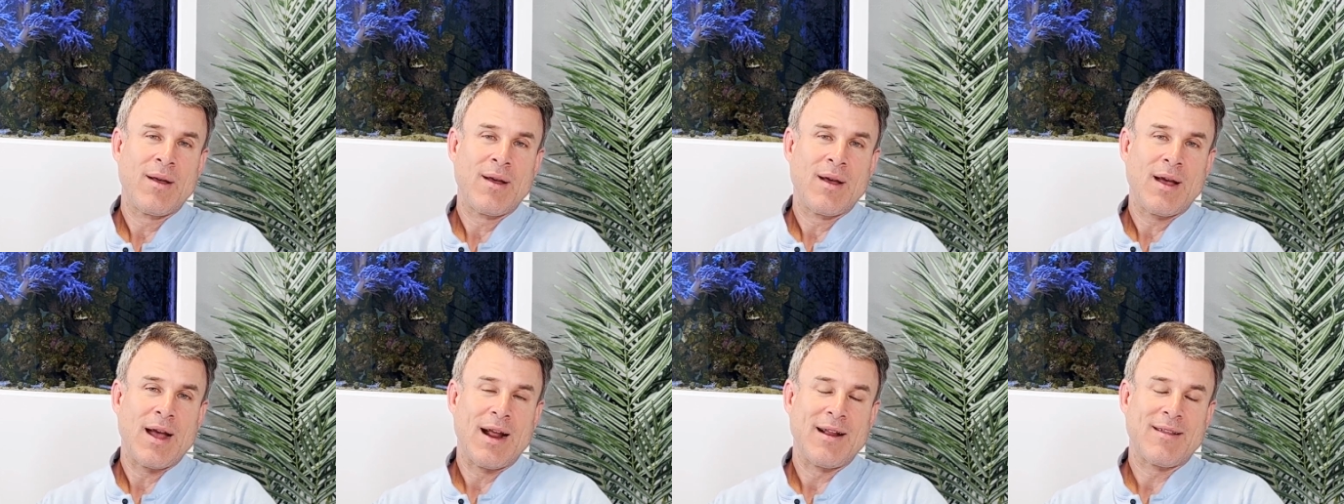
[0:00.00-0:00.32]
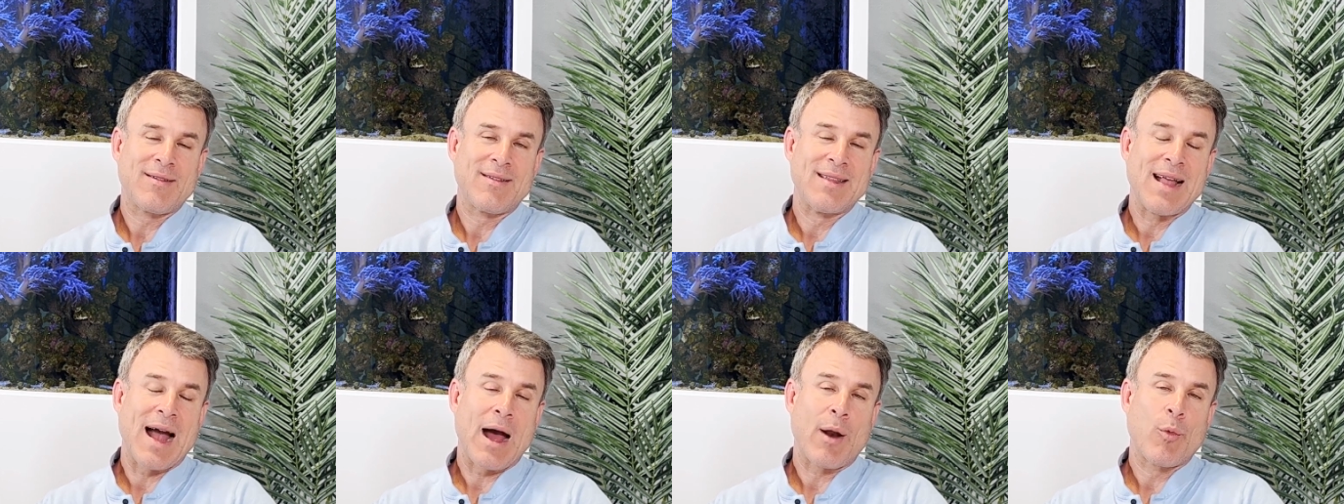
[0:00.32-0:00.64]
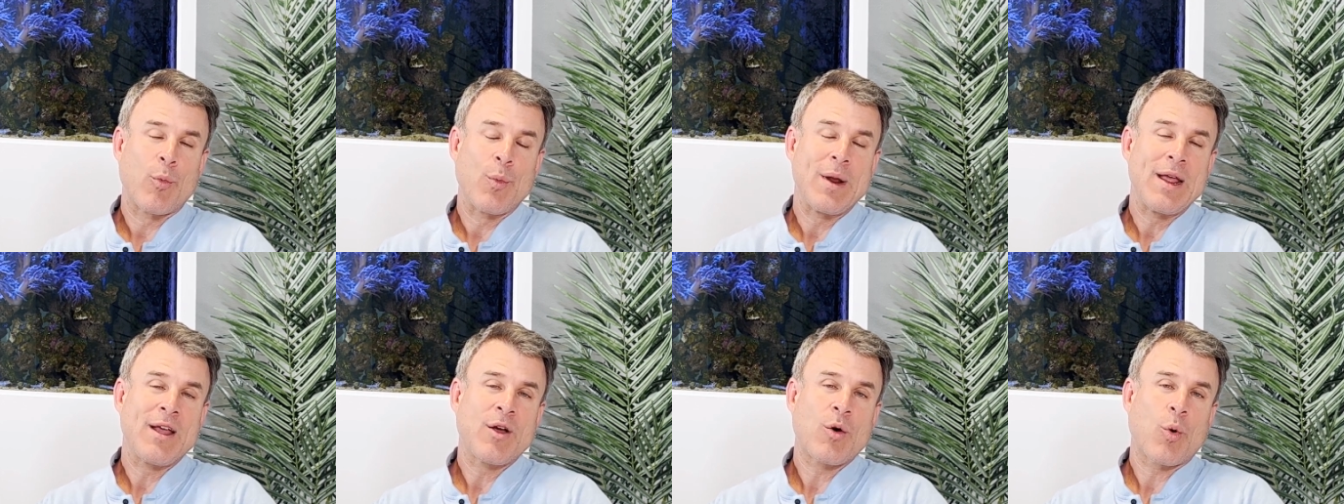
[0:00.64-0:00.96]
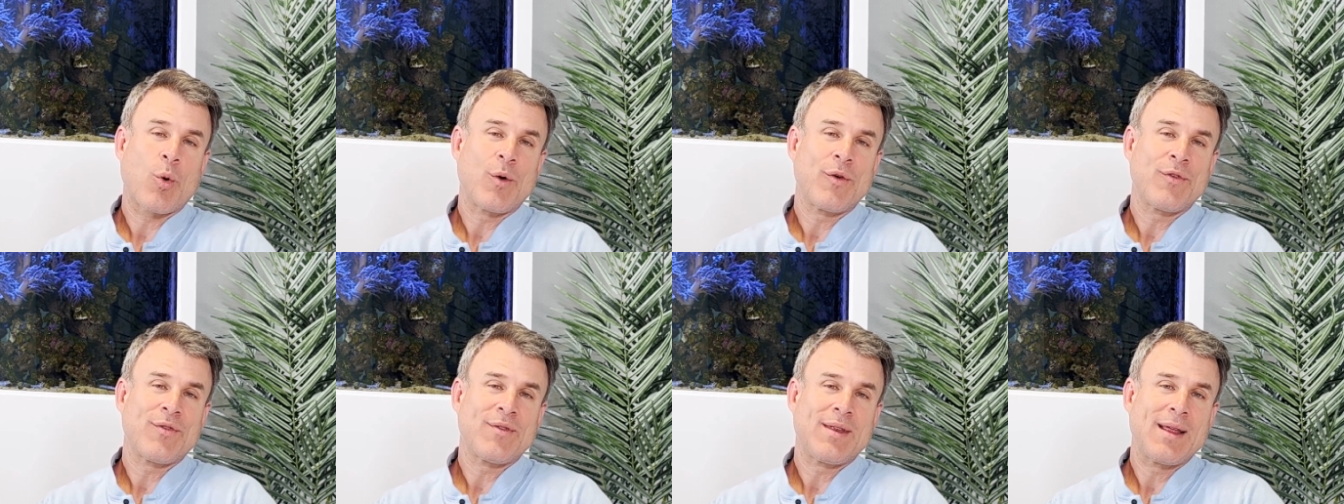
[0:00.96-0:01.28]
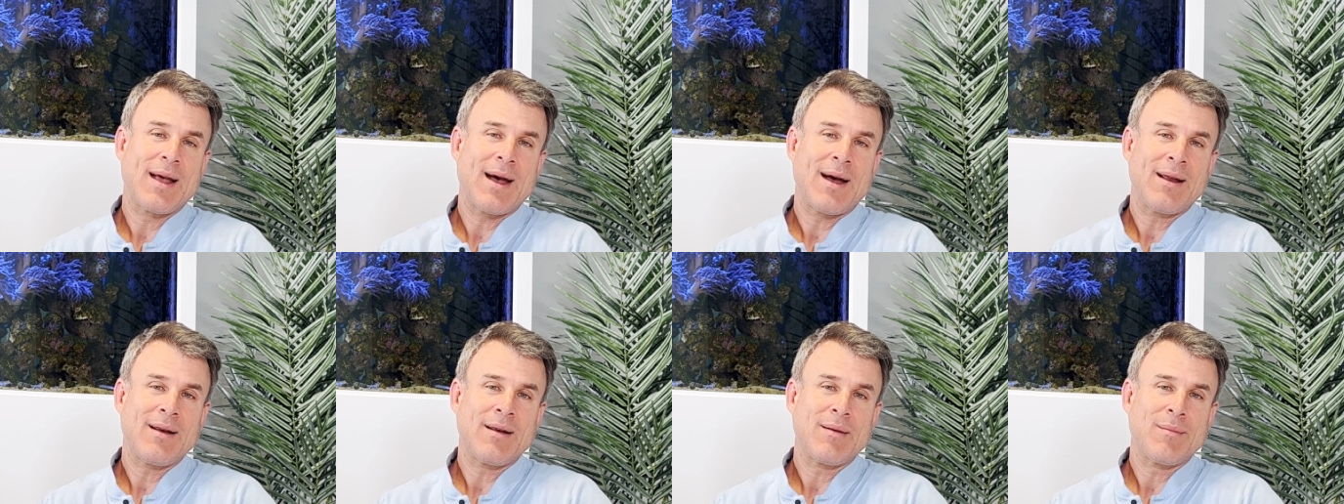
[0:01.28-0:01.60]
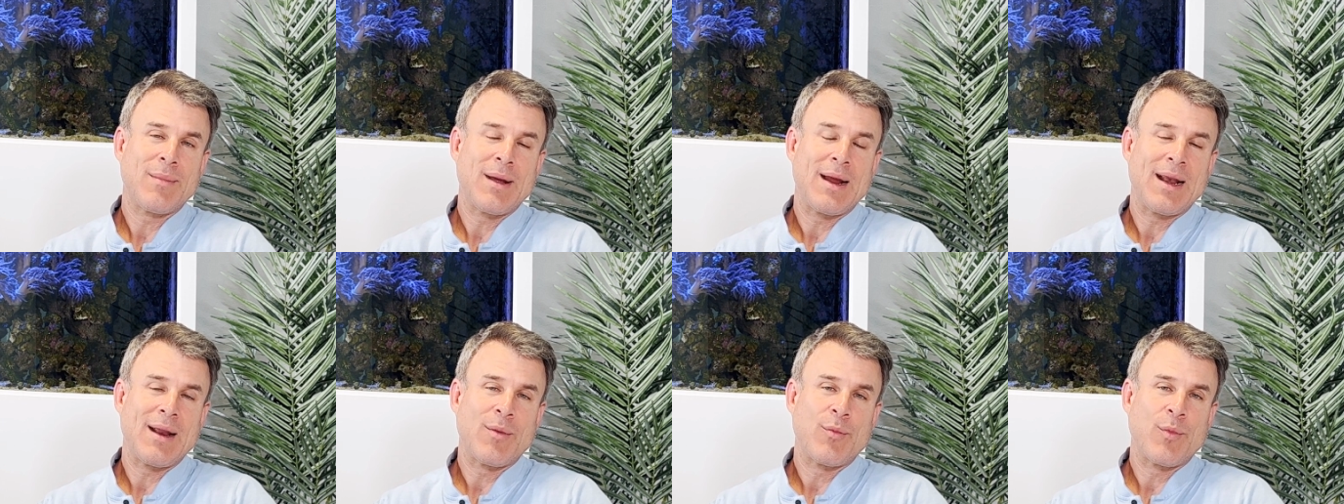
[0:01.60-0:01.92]
It's non-recourse debt,
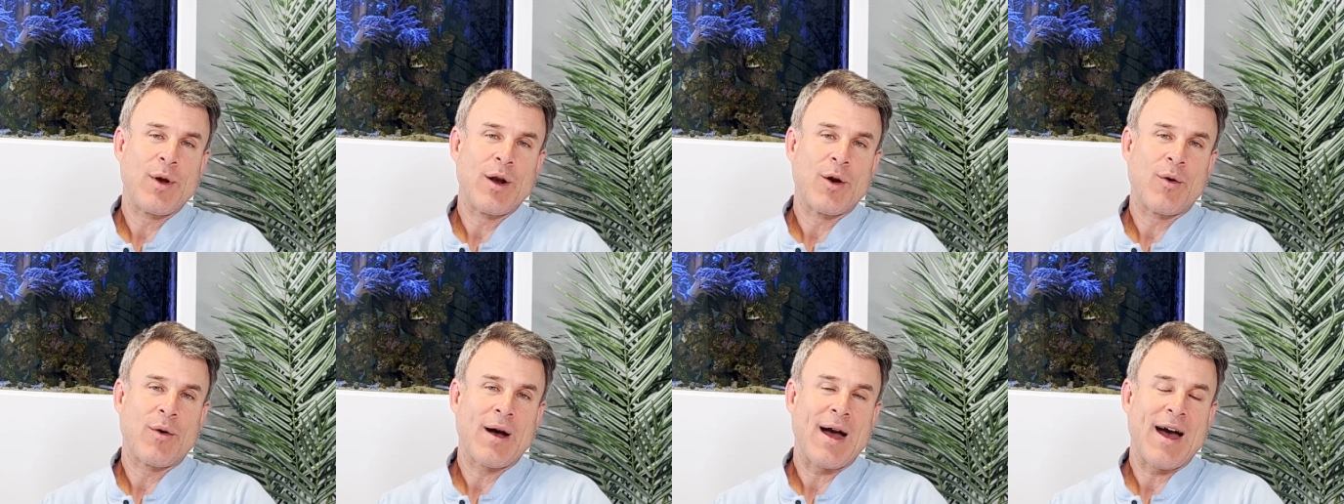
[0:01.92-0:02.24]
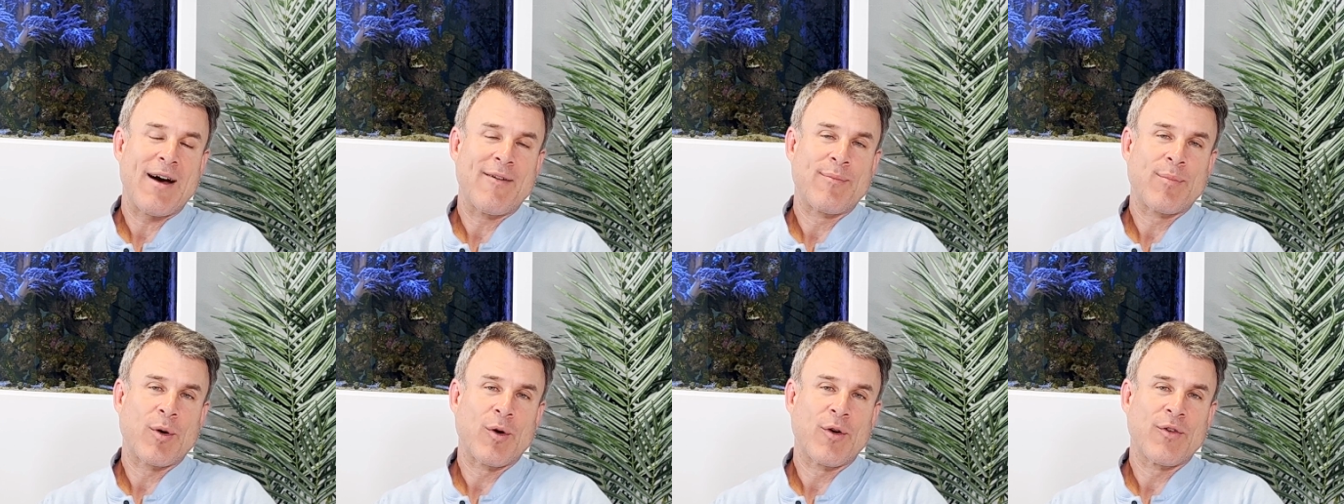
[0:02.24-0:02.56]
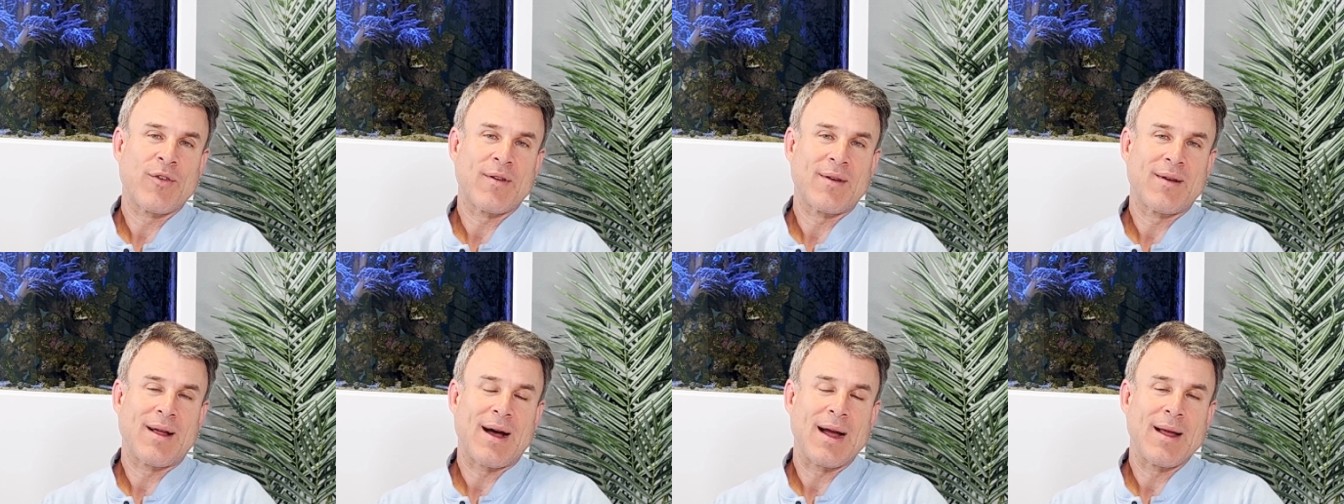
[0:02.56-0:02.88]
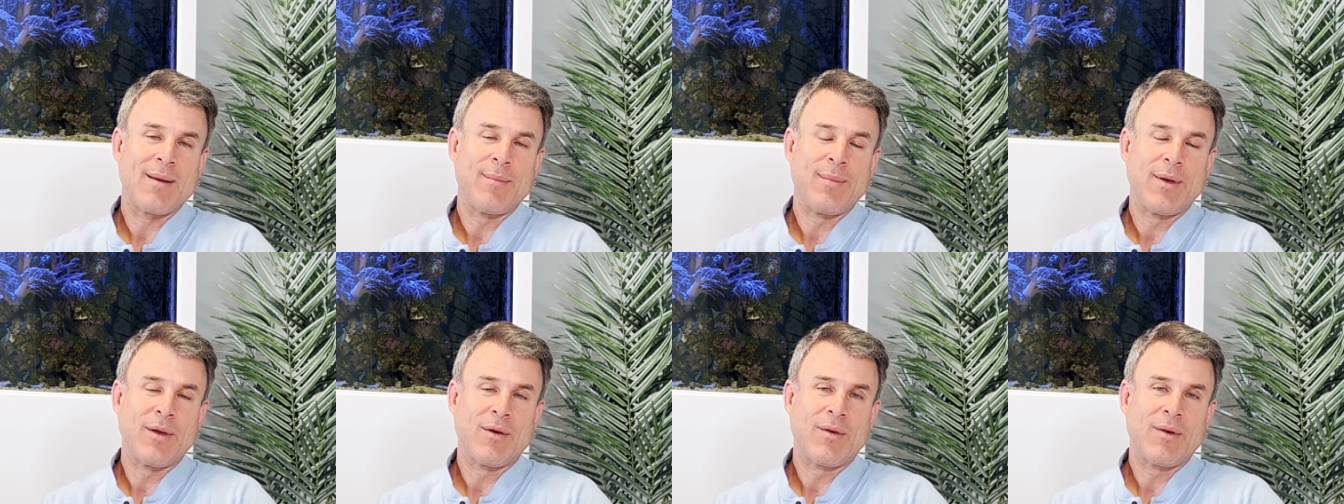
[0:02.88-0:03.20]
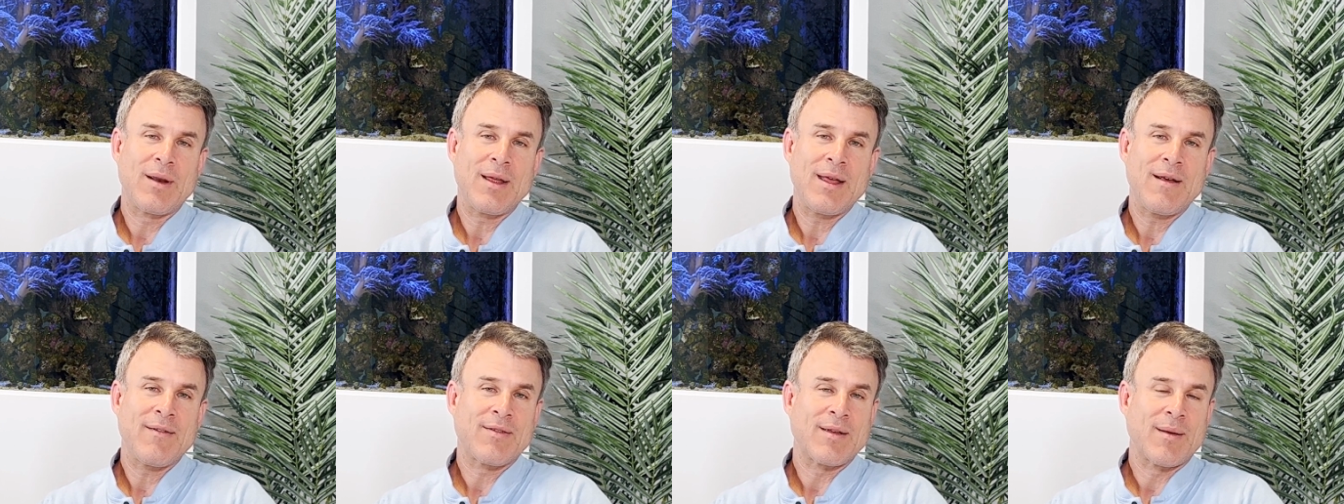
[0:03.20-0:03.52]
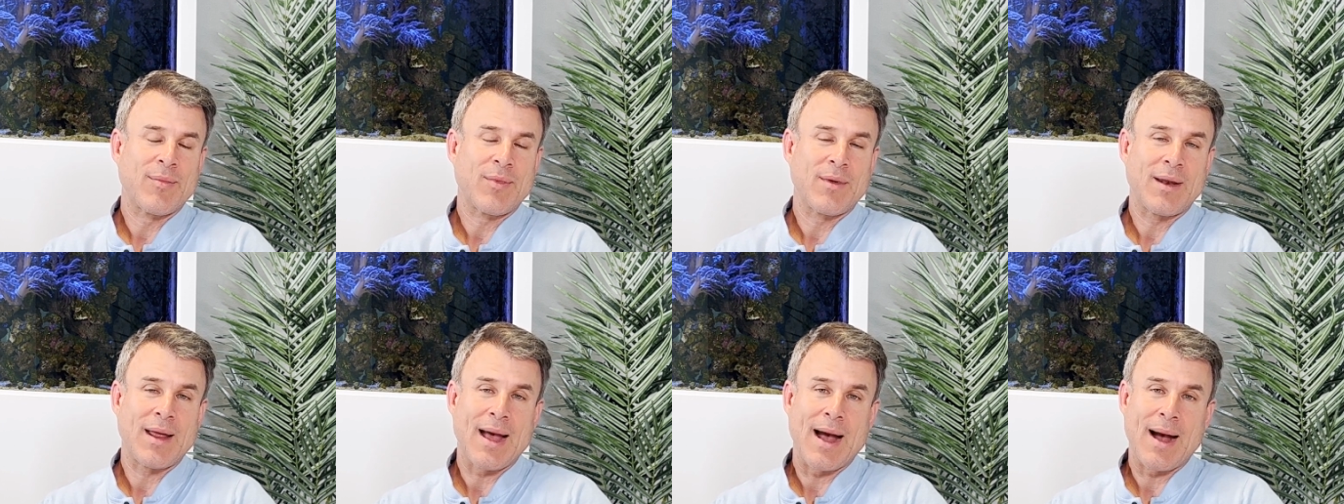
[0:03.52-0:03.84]
meaning we don't have personal liability if
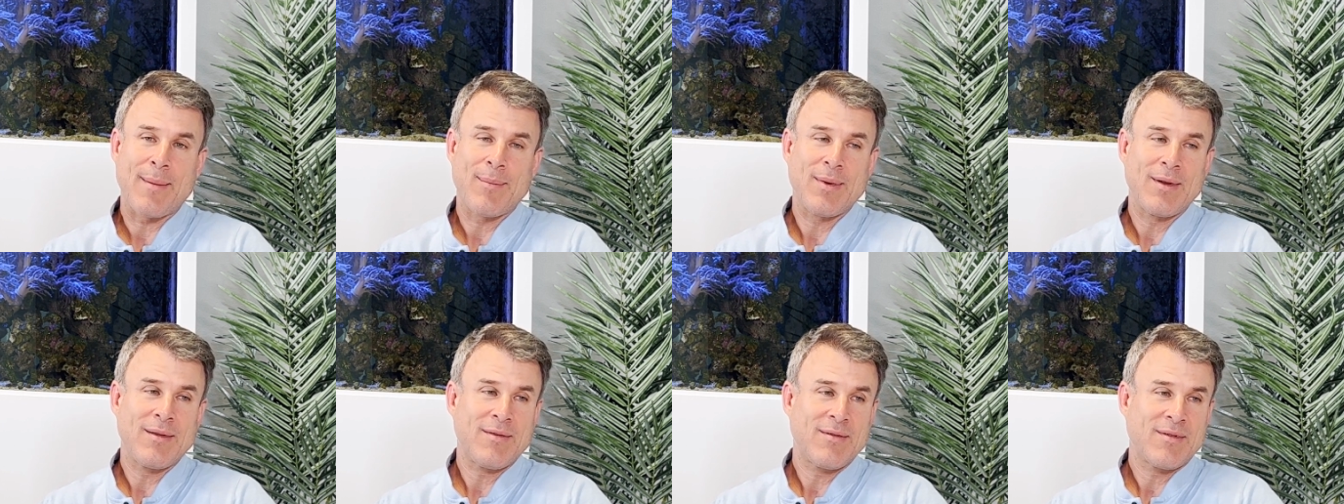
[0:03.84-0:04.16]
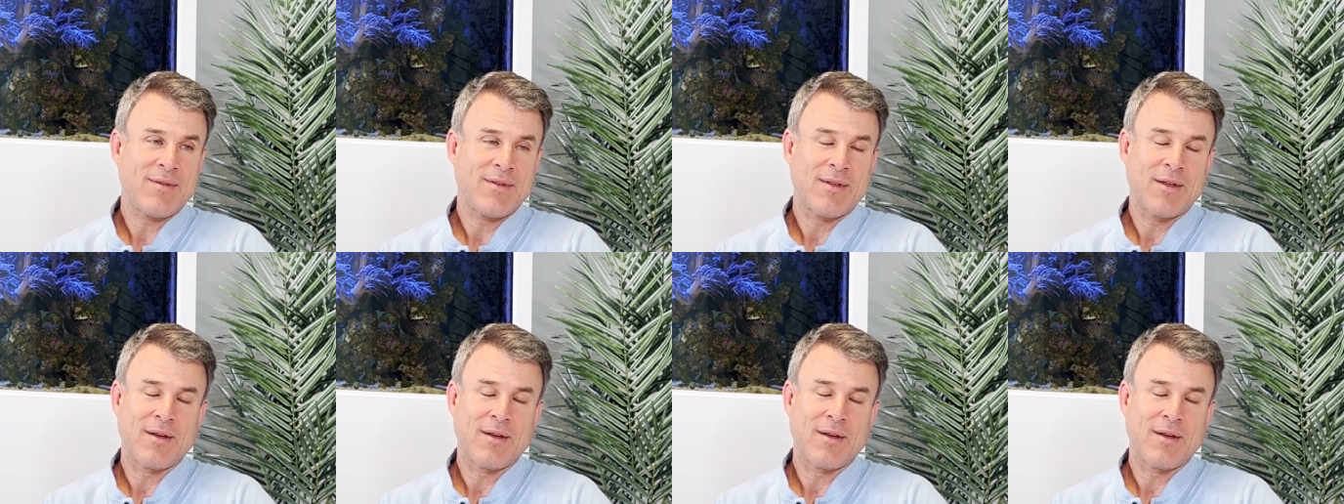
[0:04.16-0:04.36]
something happens.